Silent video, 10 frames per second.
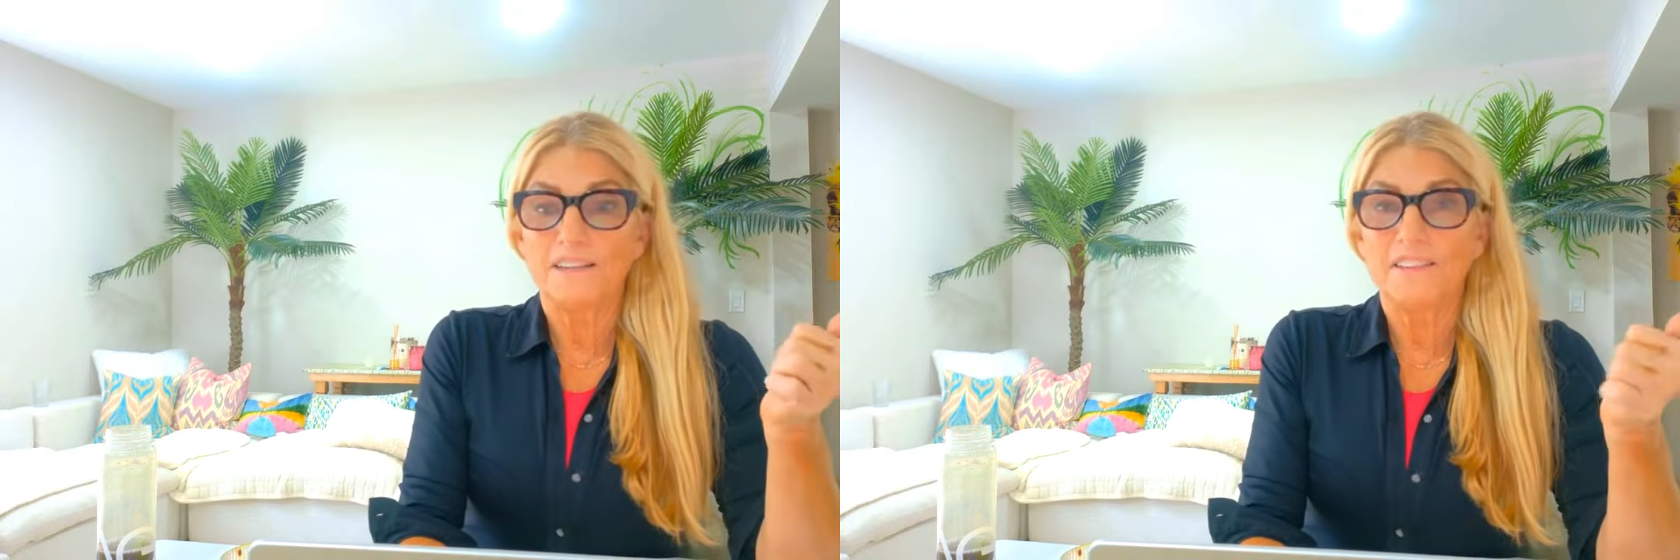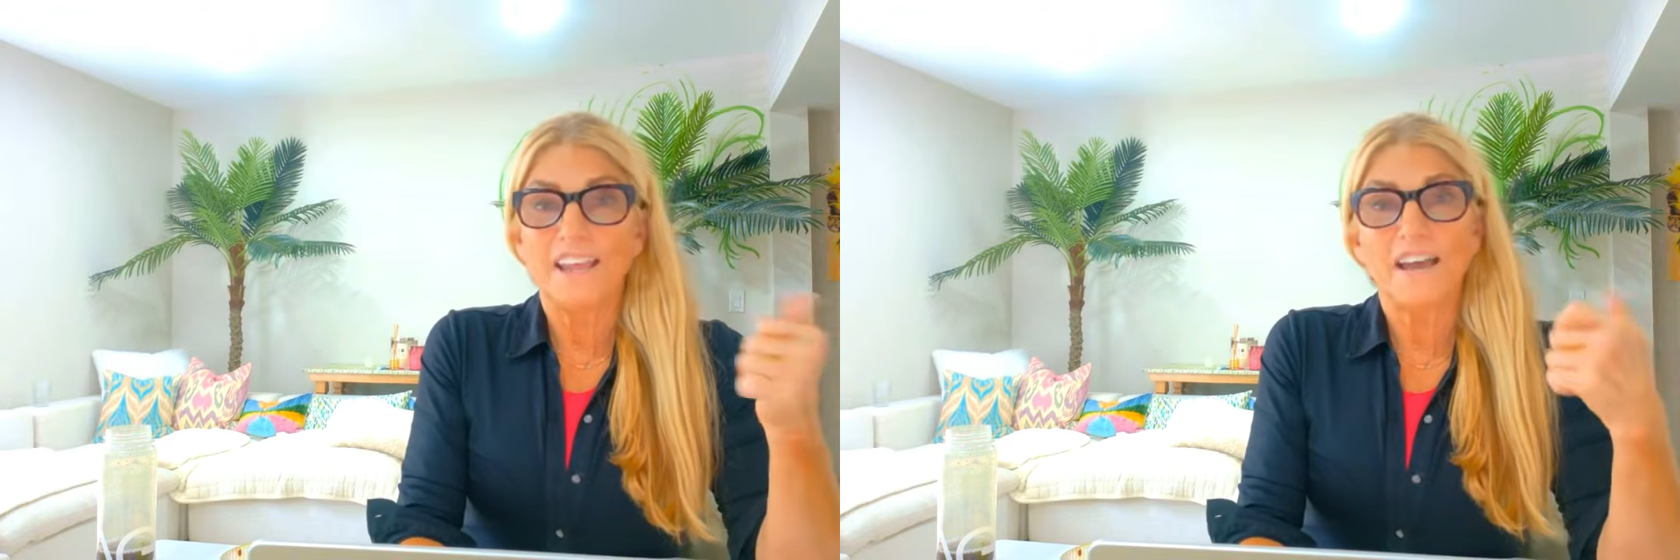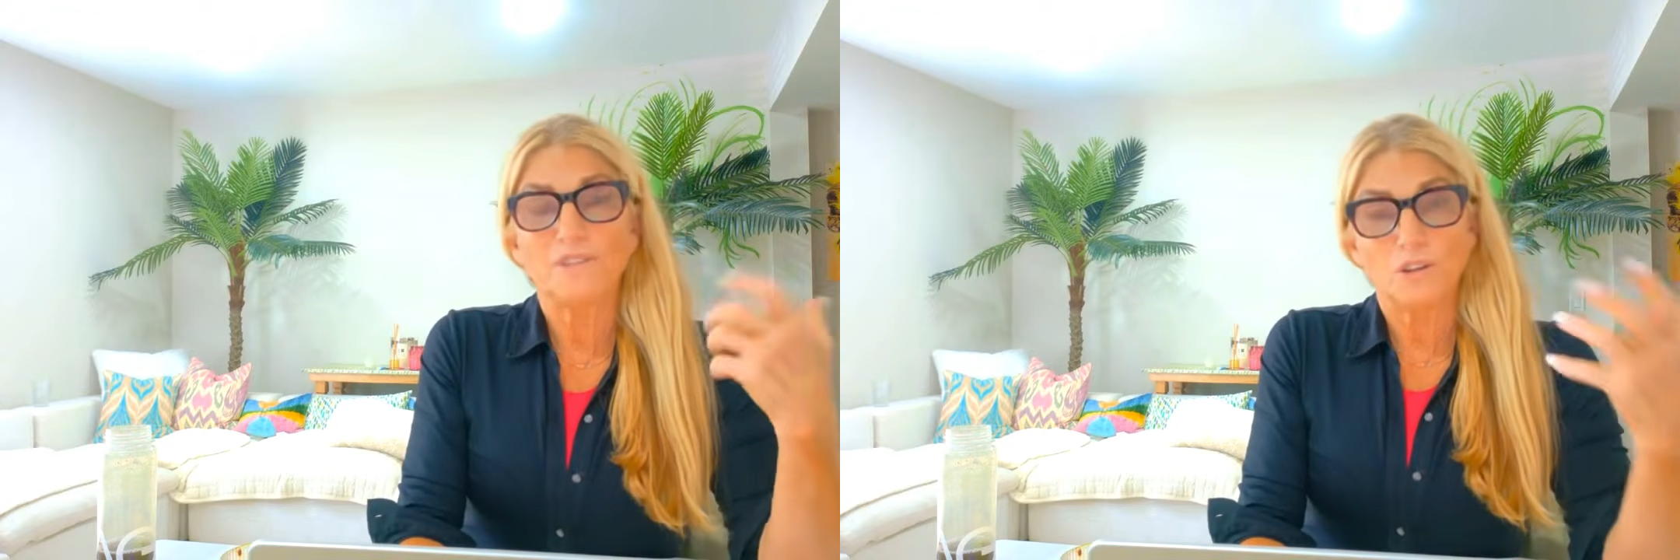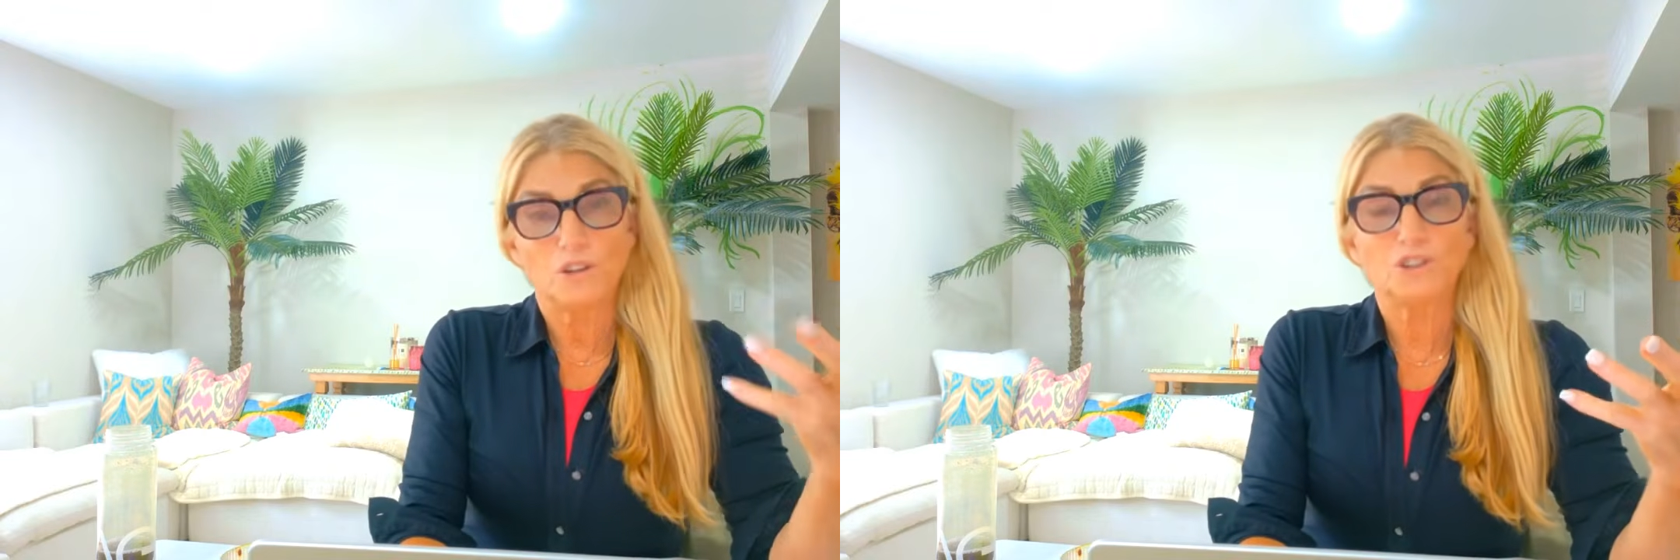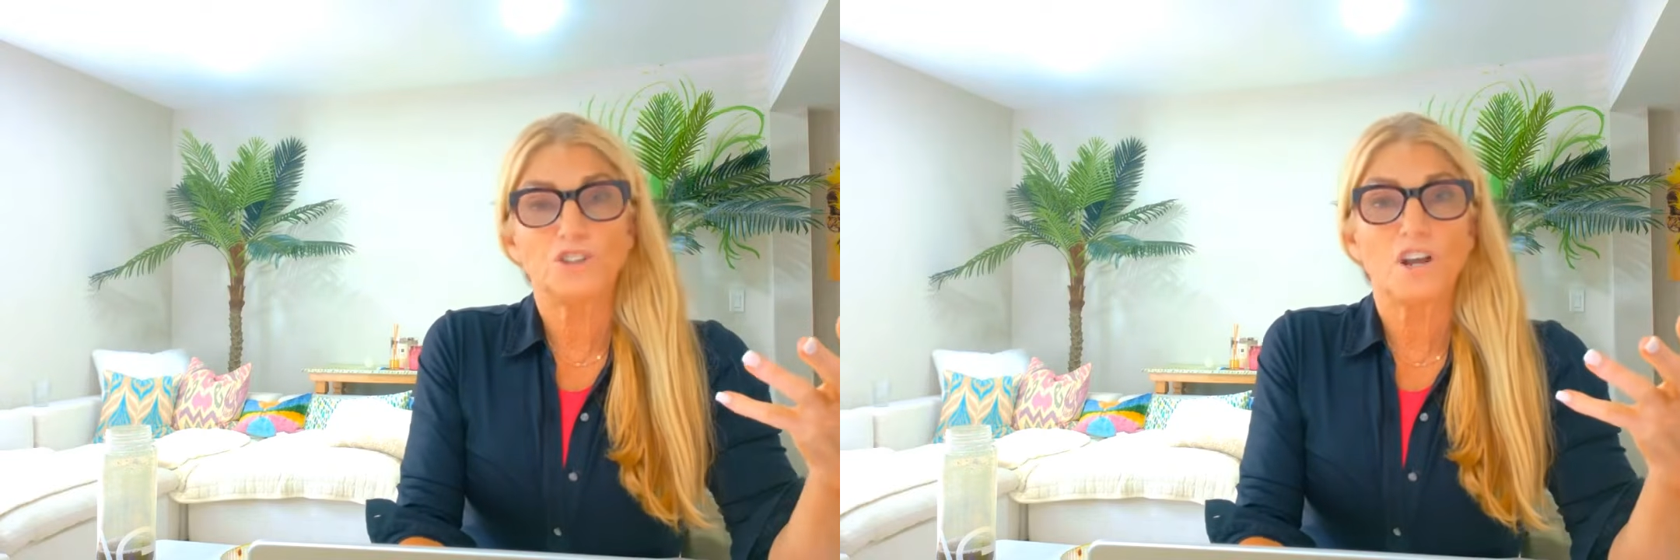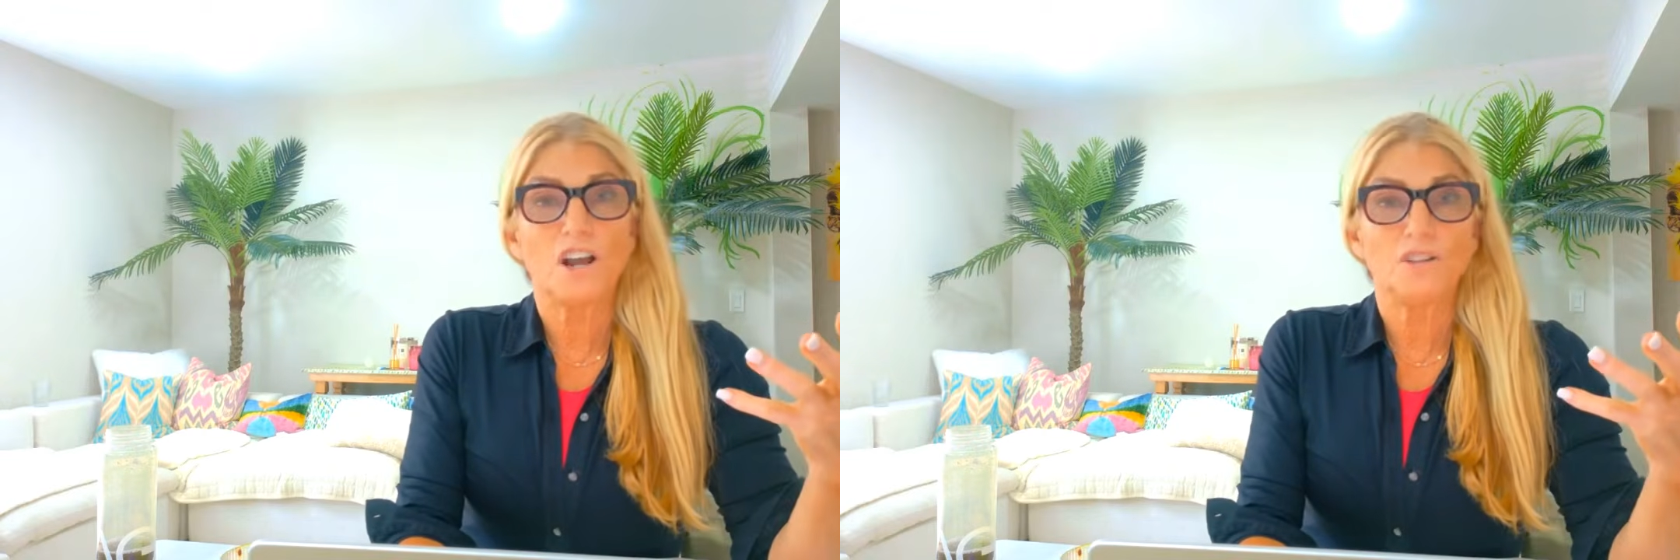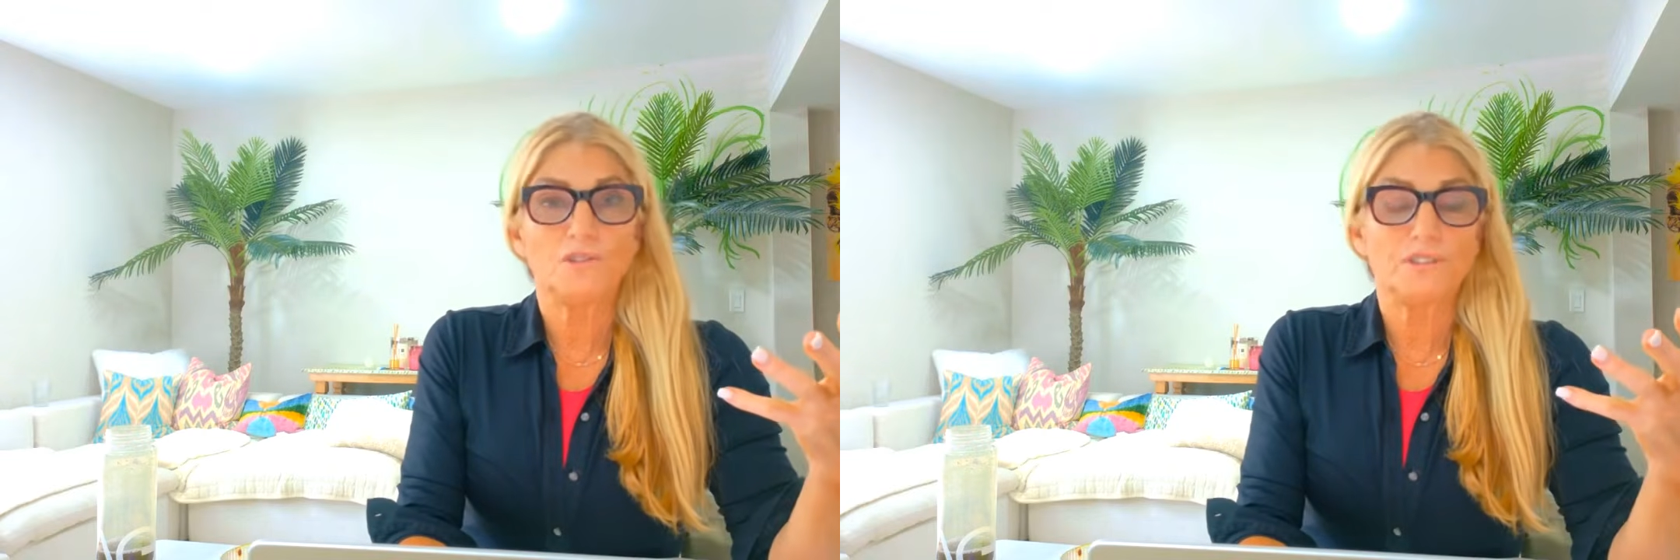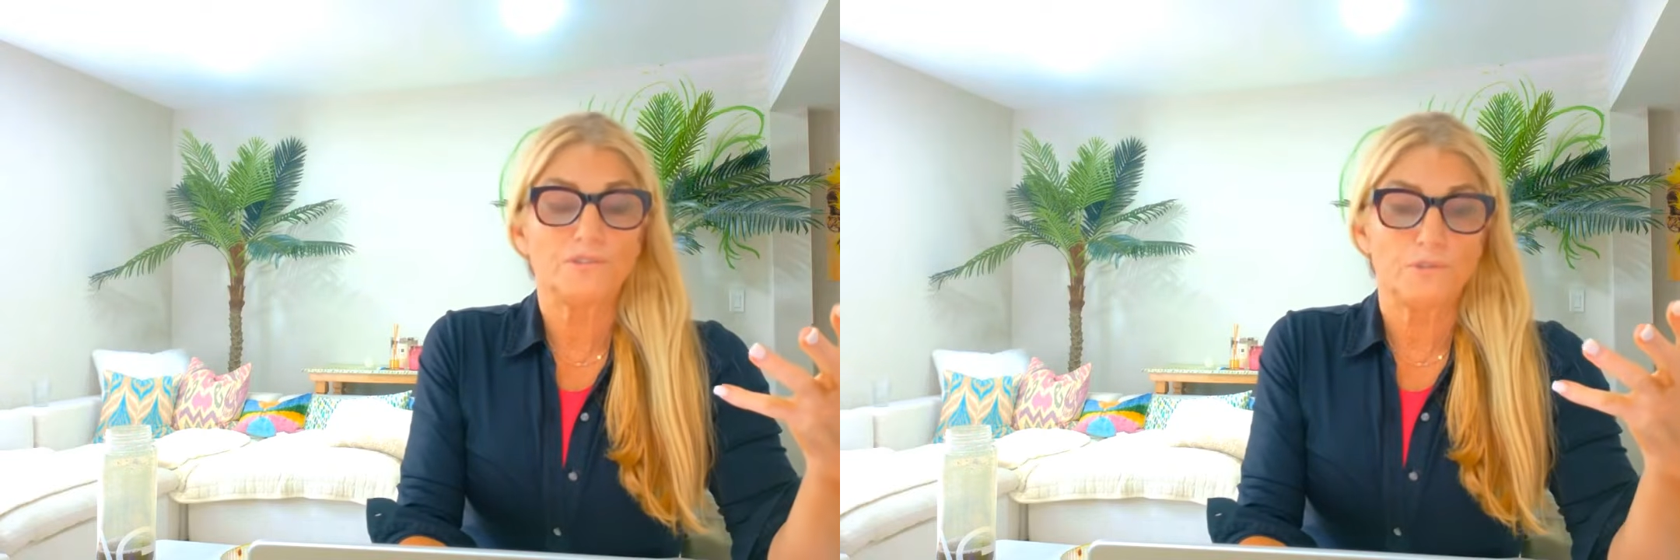they have a larger
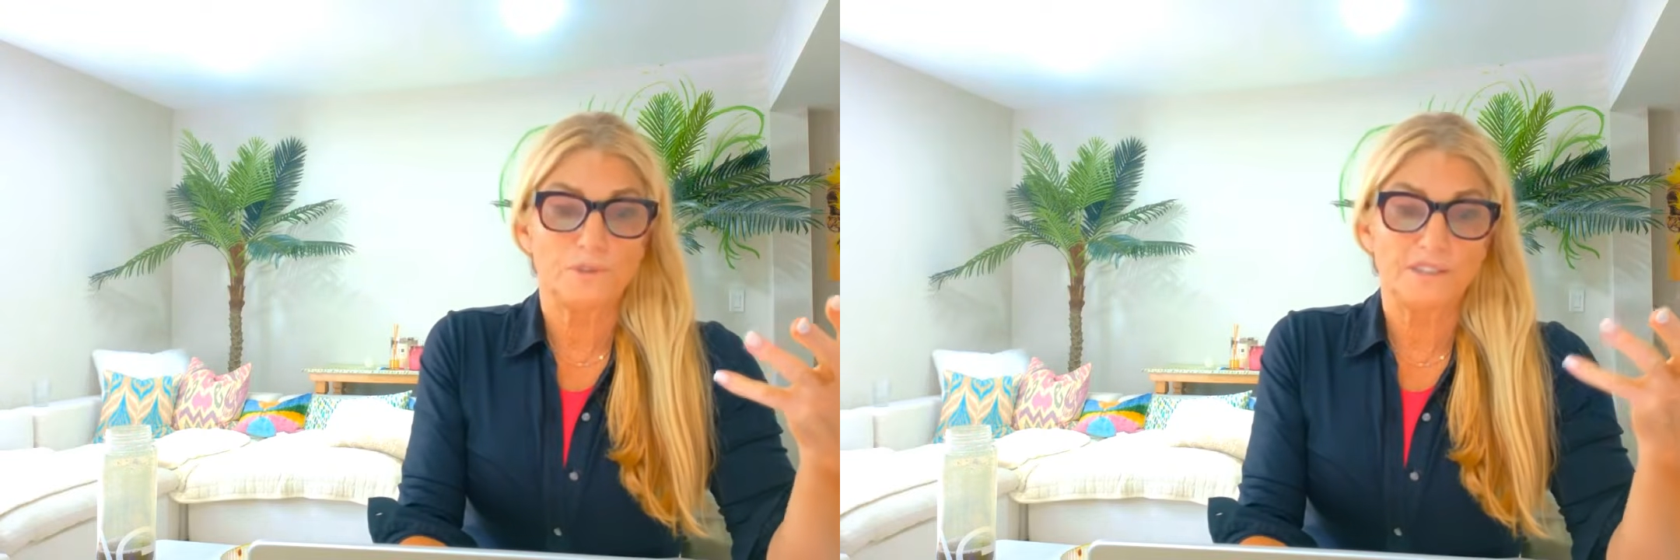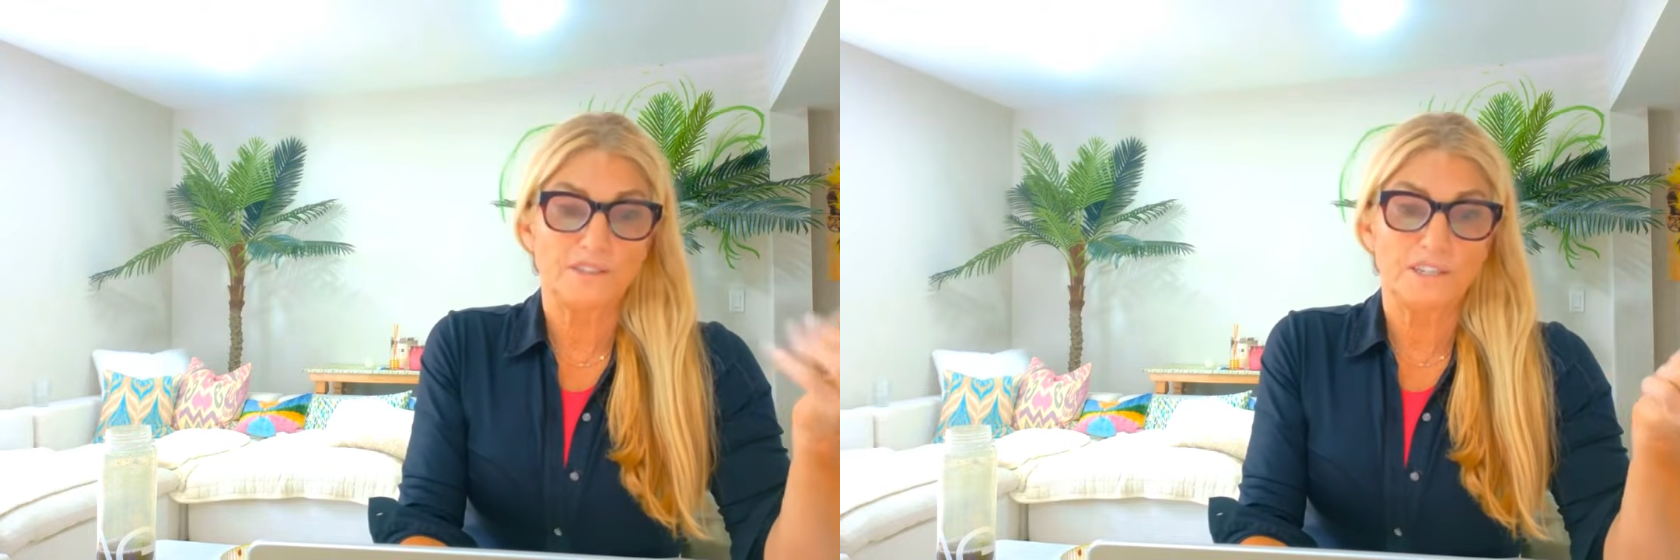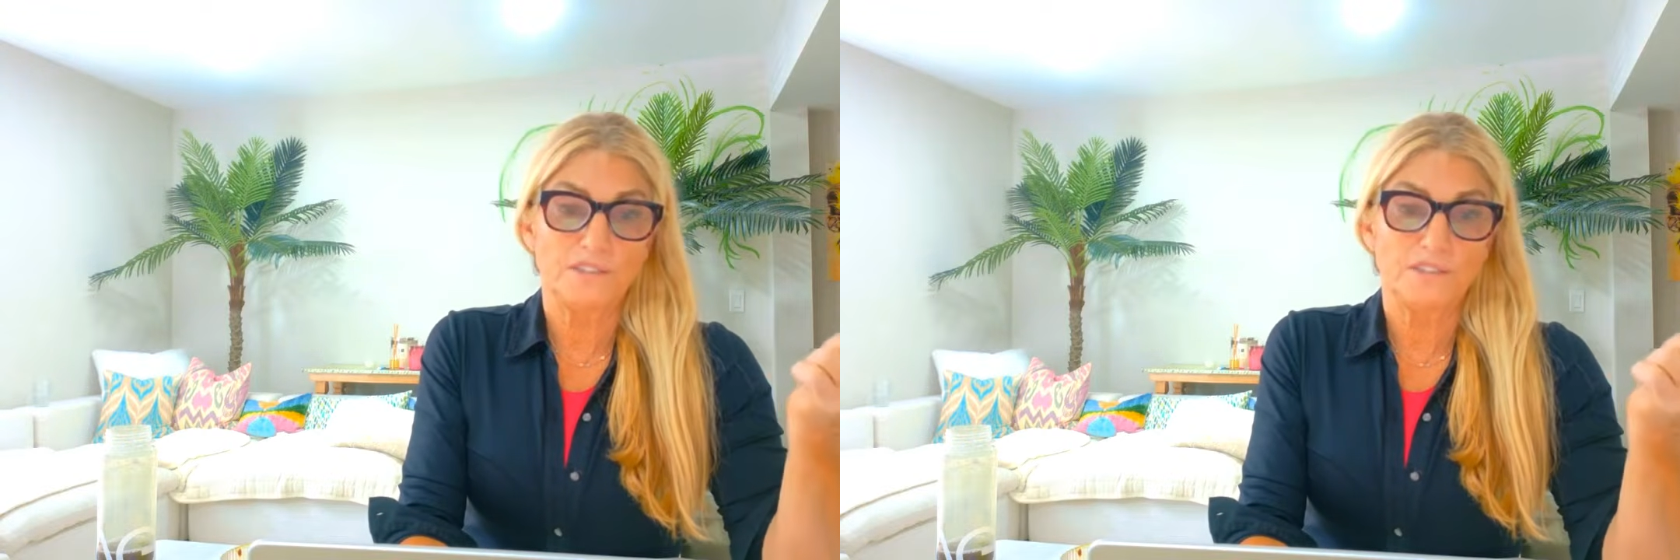tolerance for risk.